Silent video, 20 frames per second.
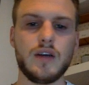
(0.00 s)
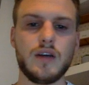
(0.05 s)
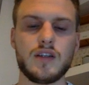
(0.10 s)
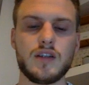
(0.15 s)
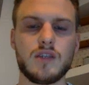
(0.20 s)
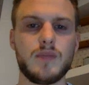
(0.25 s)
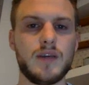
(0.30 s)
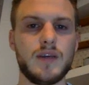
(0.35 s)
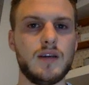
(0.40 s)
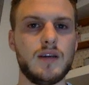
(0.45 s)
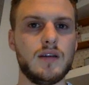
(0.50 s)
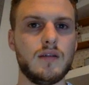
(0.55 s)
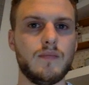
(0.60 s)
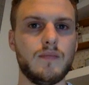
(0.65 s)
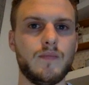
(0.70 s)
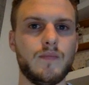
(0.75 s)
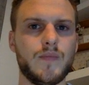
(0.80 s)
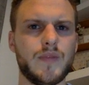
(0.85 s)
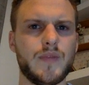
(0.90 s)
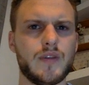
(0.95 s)
to be
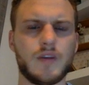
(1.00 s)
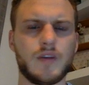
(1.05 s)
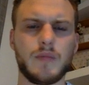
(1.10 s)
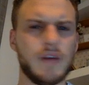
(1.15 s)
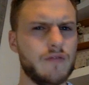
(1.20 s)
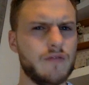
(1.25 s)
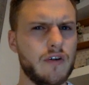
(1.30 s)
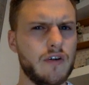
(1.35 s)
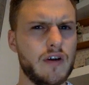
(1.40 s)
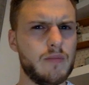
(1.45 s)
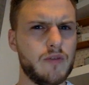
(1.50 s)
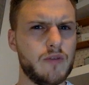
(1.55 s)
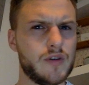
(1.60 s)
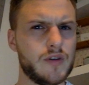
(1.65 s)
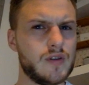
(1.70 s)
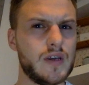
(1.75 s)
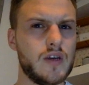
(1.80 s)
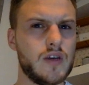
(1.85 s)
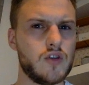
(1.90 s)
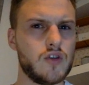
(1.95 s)
something very
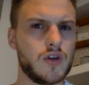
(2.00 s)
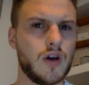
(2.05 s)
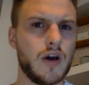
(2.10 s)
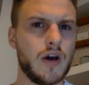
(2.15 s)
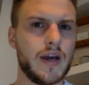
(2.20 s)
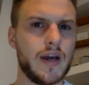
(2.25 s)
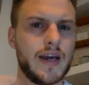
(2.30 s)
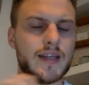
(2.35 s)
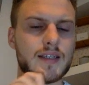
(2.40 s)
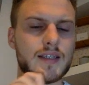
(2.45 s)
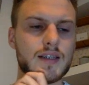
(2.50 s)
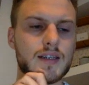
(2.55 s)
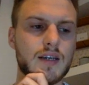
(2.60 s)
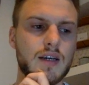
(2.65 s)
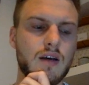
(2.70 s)
prestige and high-end.